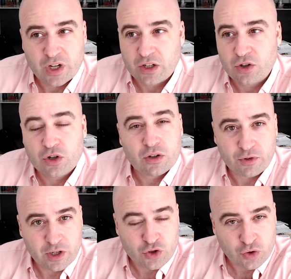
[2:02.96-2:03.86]
it could have
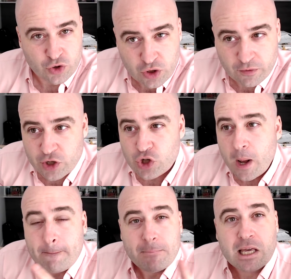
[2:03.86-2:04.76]
reached or should have reached
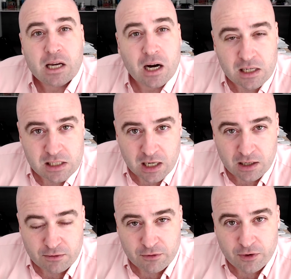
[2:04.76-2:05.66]
because
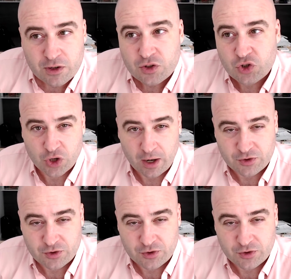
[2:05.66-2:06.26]
of soft